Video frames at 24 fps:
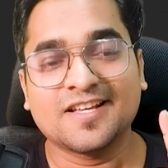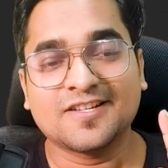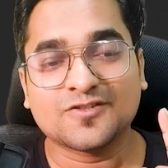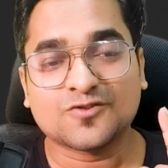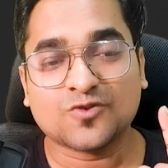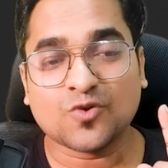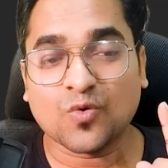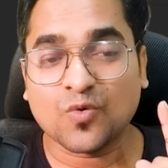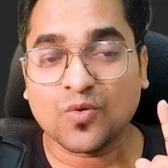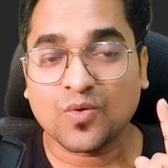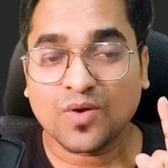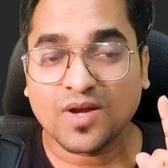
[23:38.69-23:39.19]

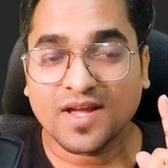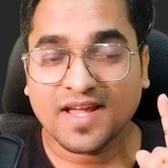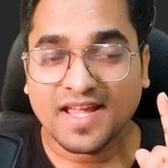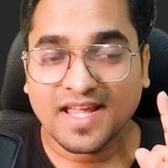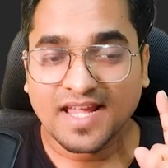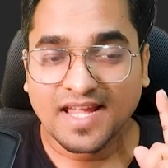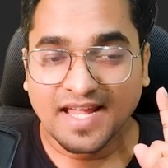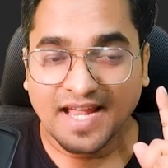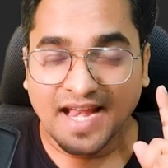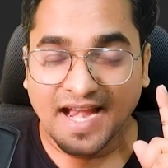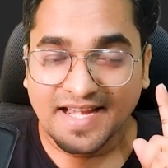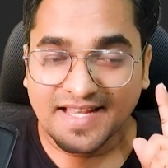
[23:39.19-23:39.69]
So
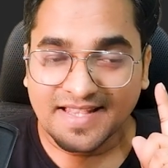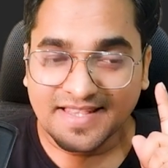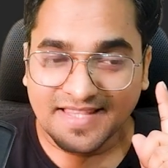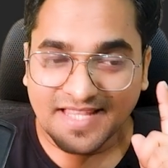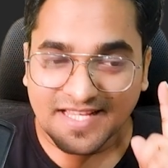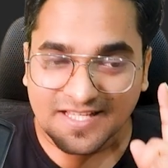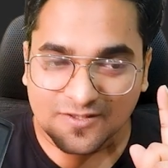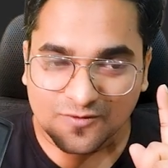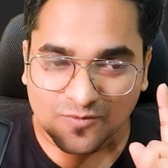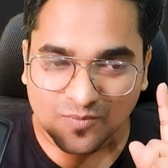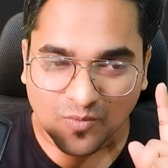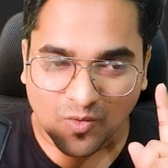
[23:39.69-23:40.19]
at
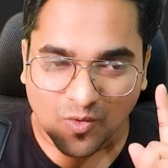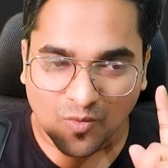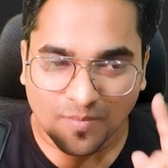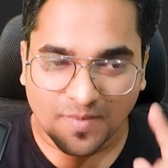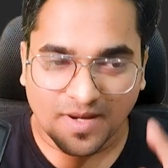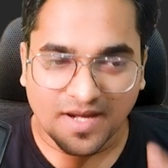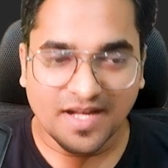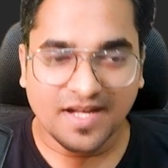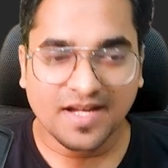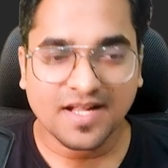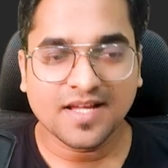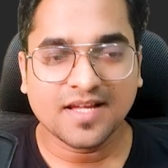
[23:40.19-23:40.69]
this
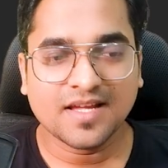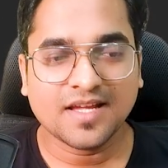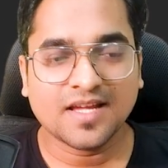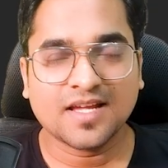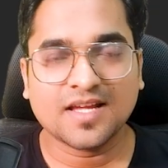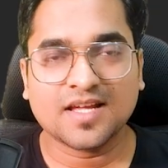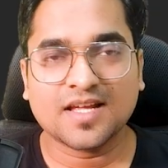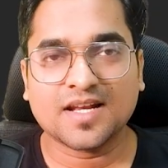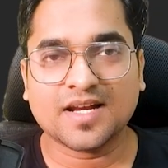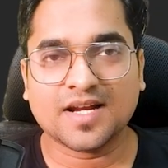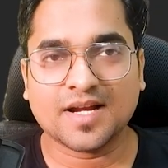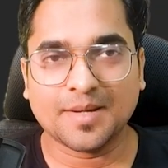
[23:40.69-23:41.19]
moment,
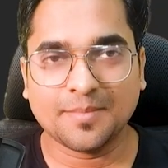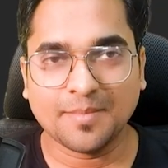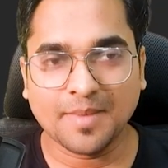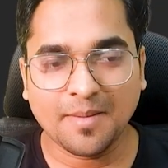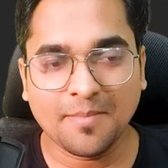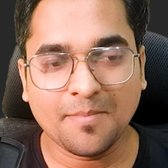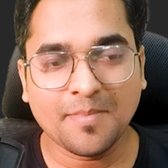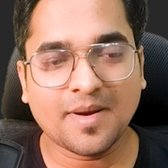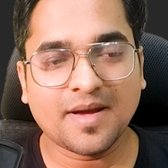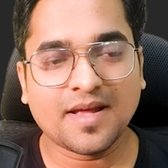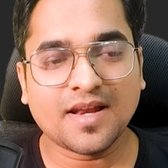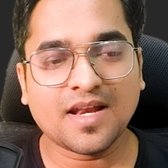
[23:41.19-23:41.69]

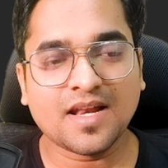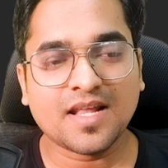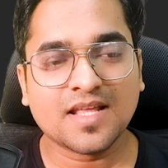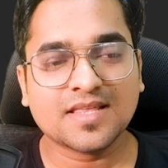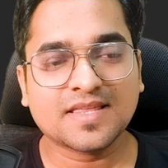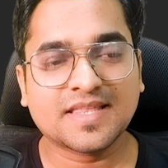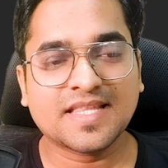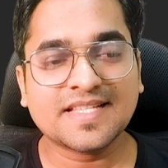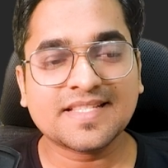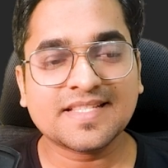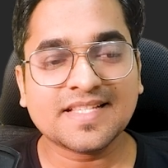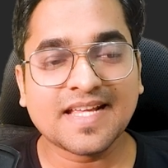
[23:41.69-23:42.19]
remember,
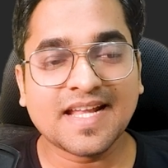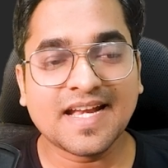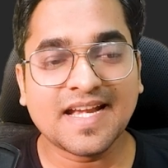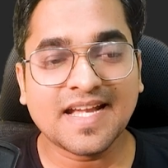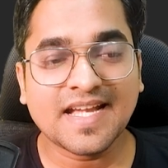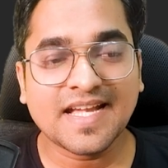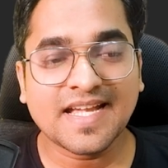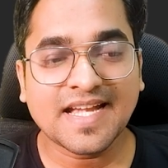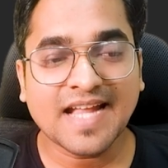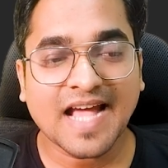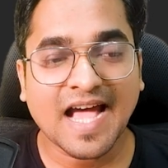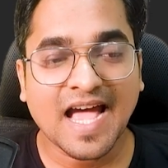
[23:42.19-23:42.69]
this
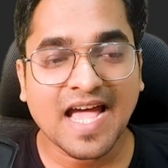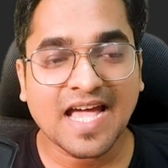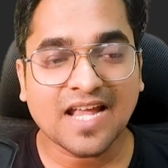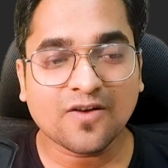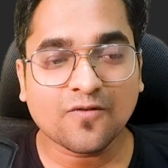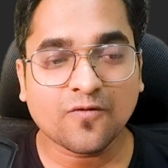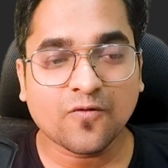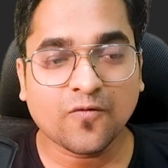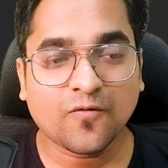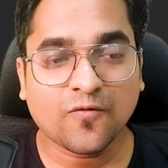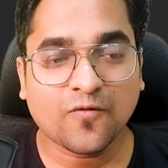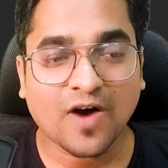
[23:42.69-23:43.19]
entire
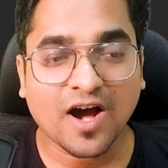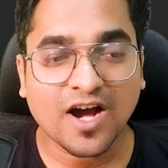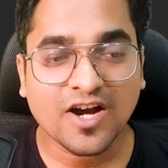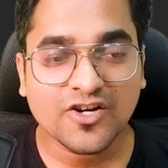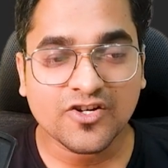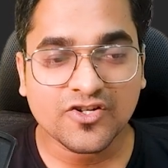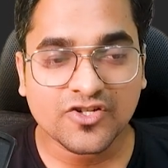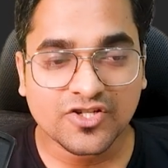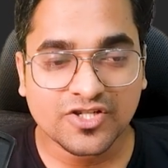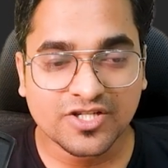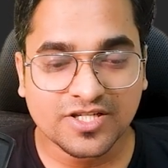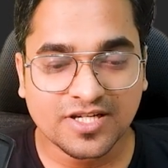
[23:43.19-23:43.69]

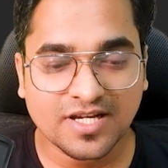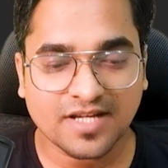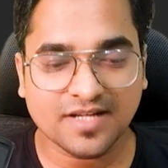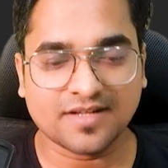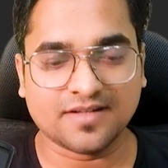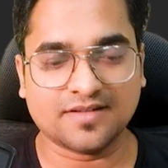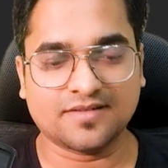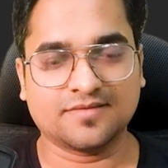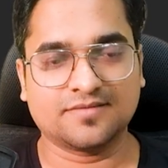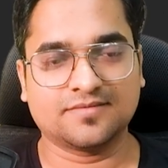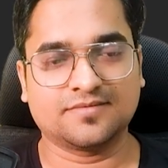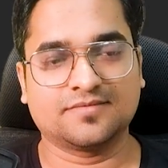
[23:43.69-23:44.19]

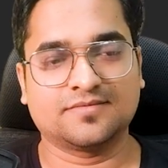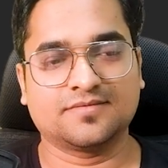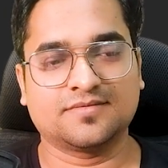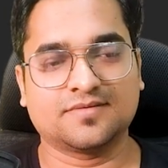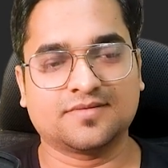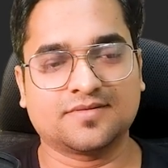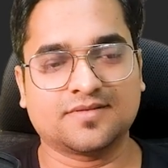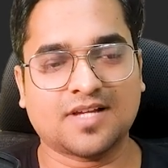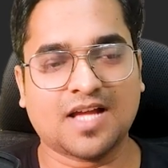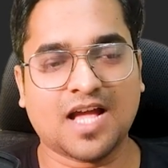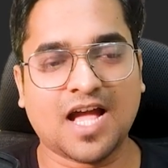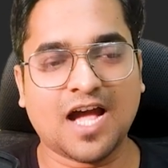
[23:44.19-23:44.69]
function
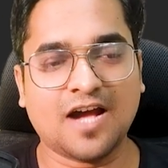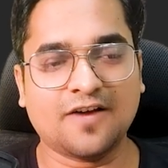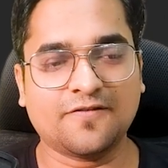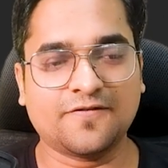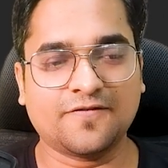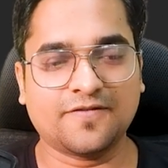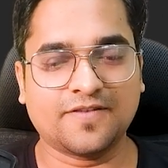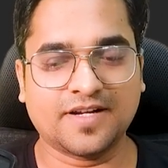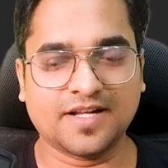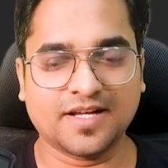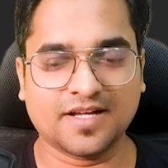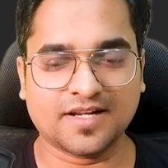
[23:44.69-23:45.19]

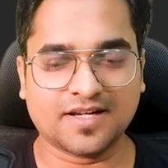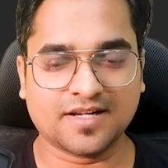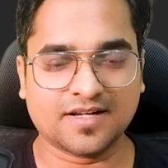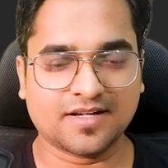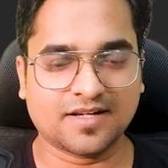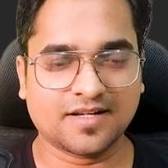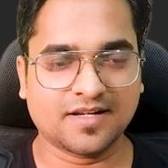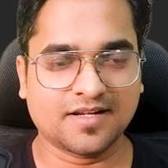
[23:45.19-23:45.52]
after